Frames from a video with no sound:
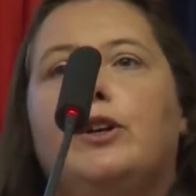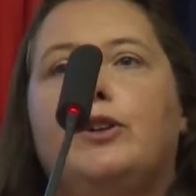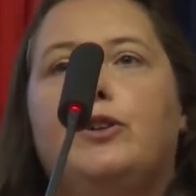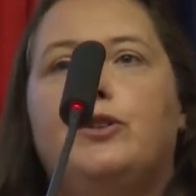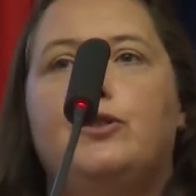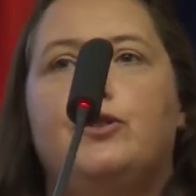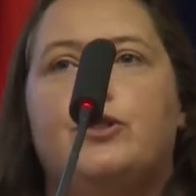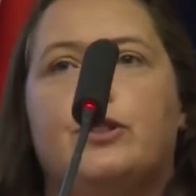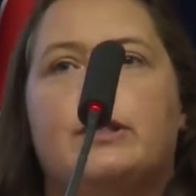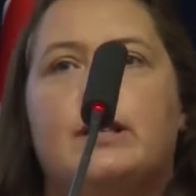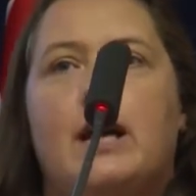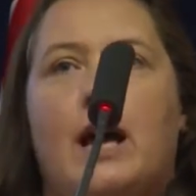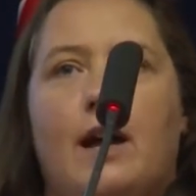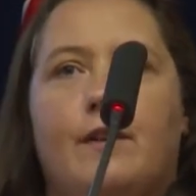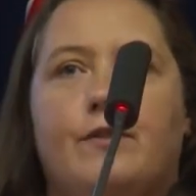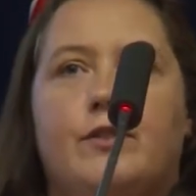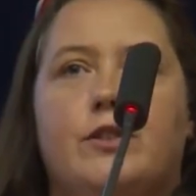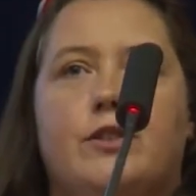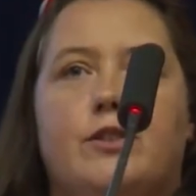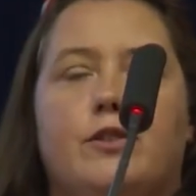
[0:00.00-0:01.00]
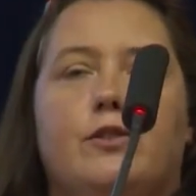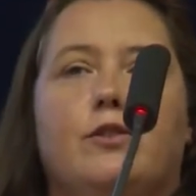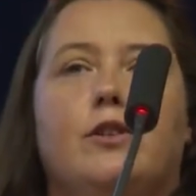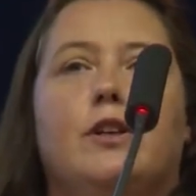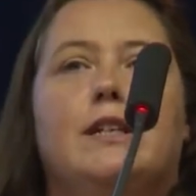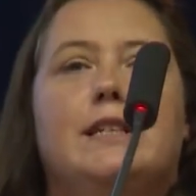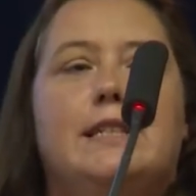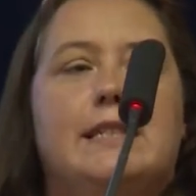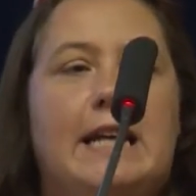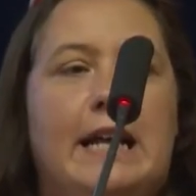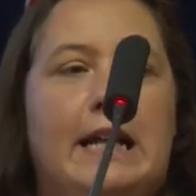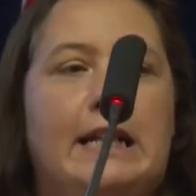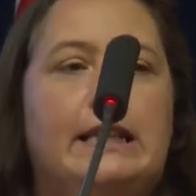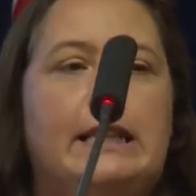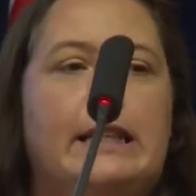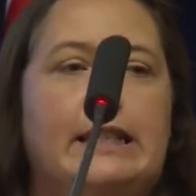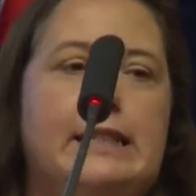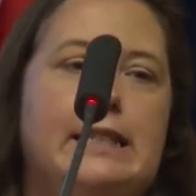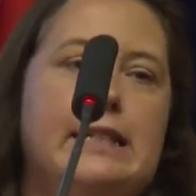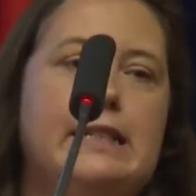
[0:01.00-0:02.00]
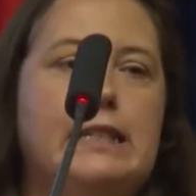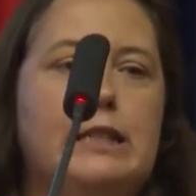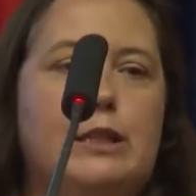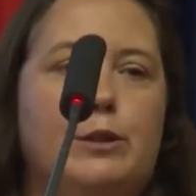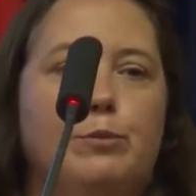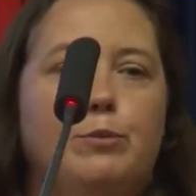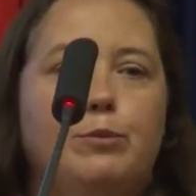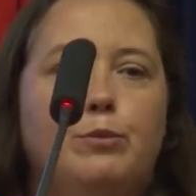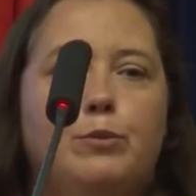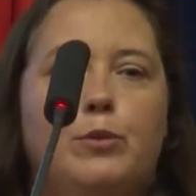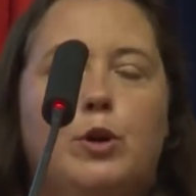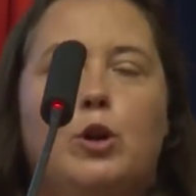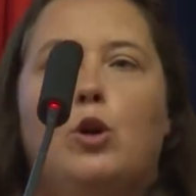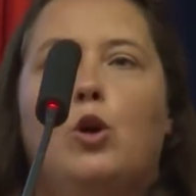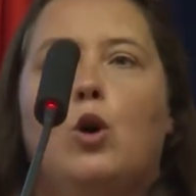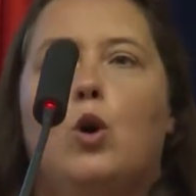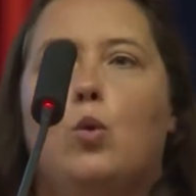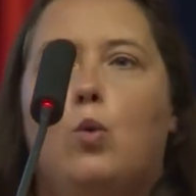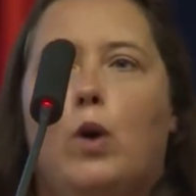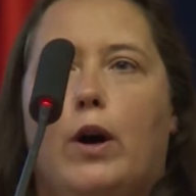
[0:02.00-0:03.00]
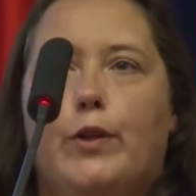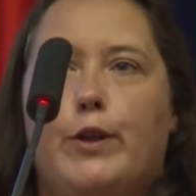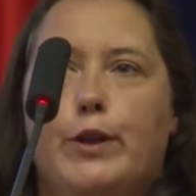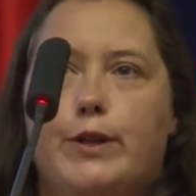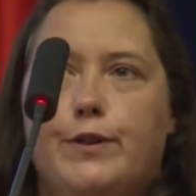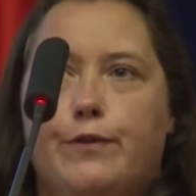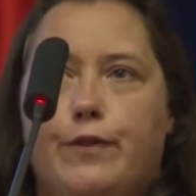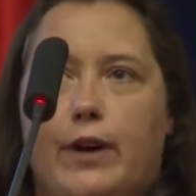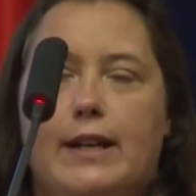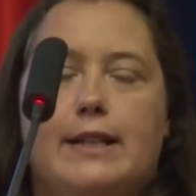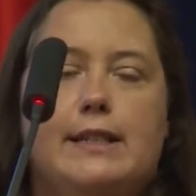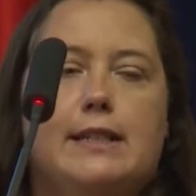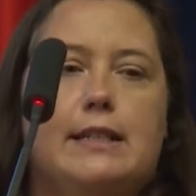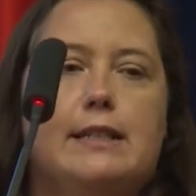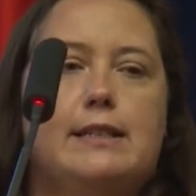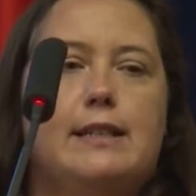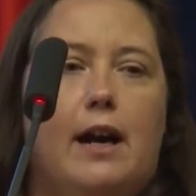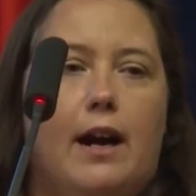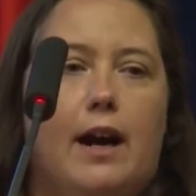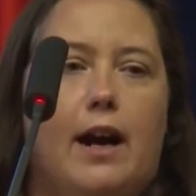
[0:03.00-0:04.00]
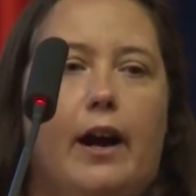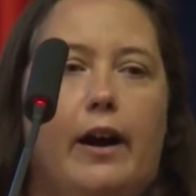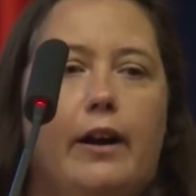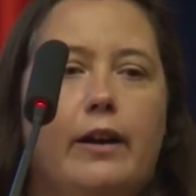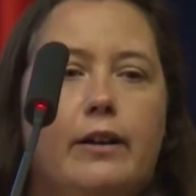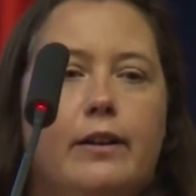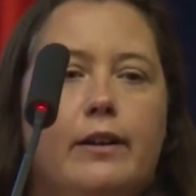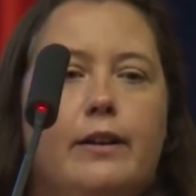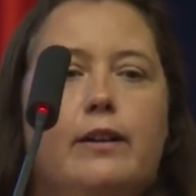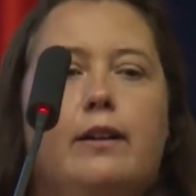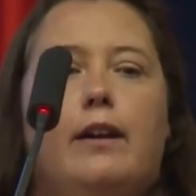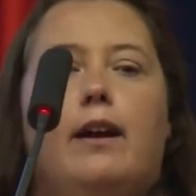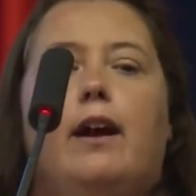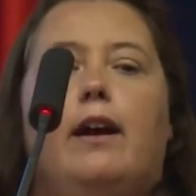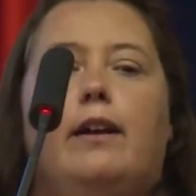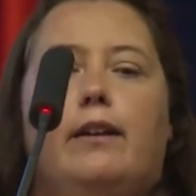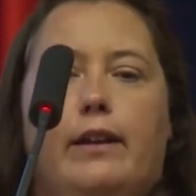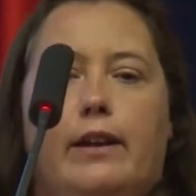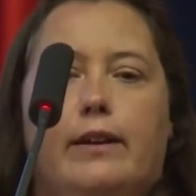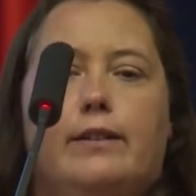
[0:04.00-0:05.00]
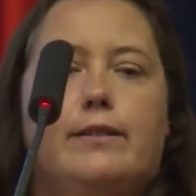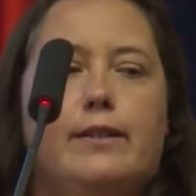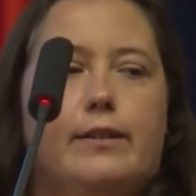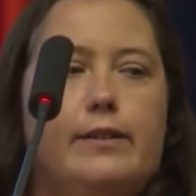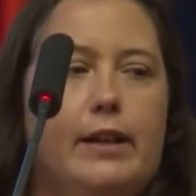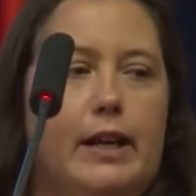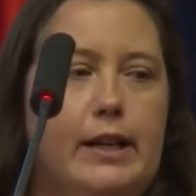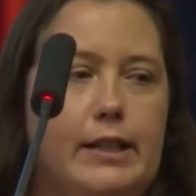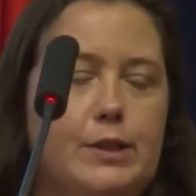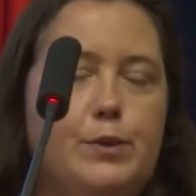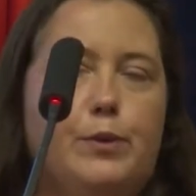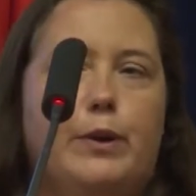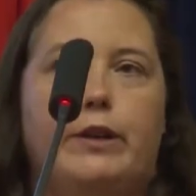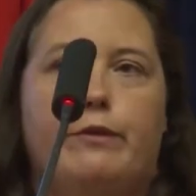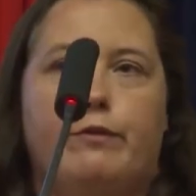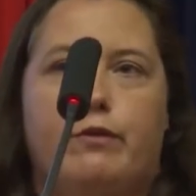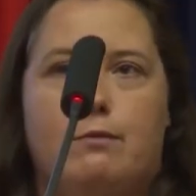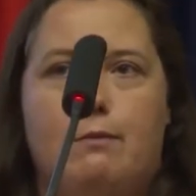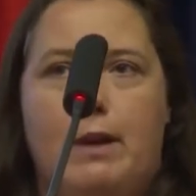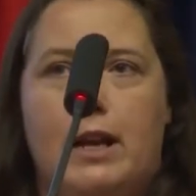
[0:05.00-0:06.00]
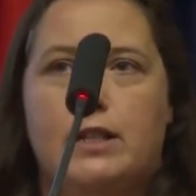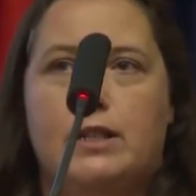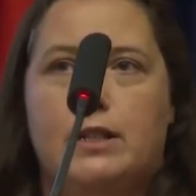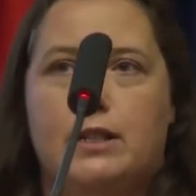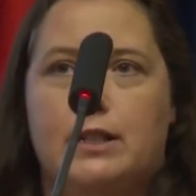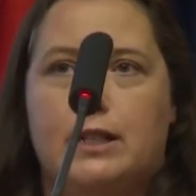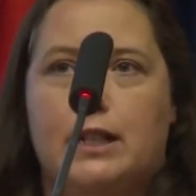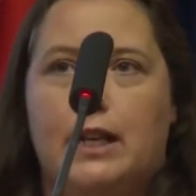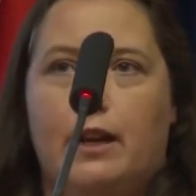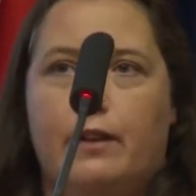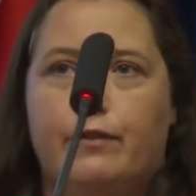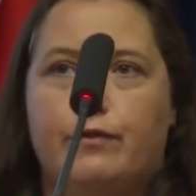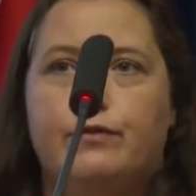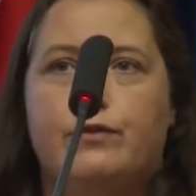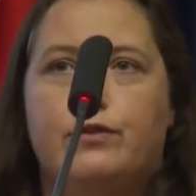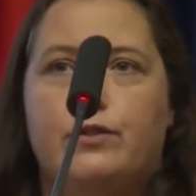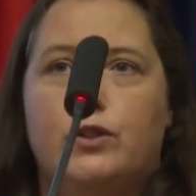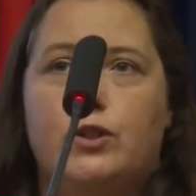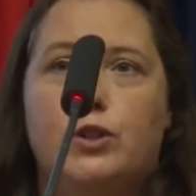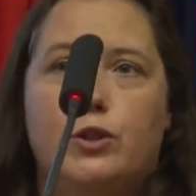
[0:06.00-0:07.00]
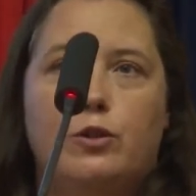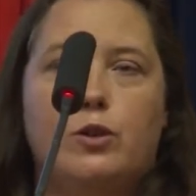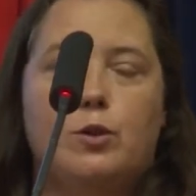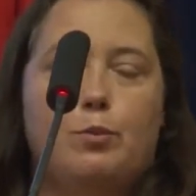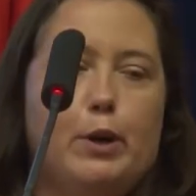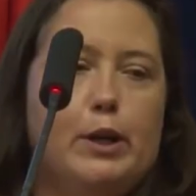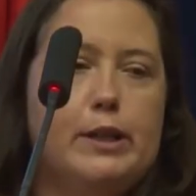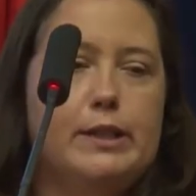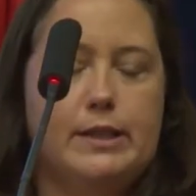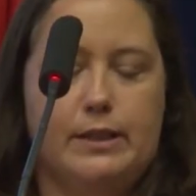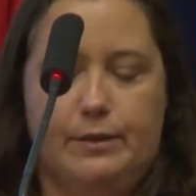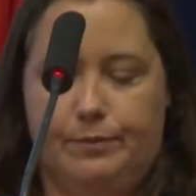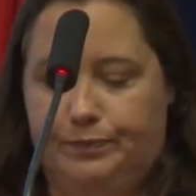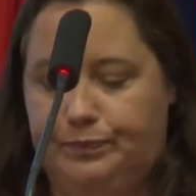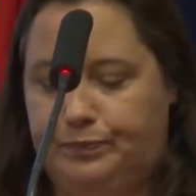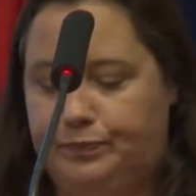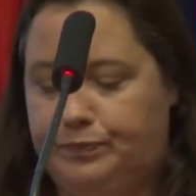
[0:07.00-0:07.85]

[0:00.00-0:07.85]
You just have to tell the system what the devices are, and it decides what information to give to the person.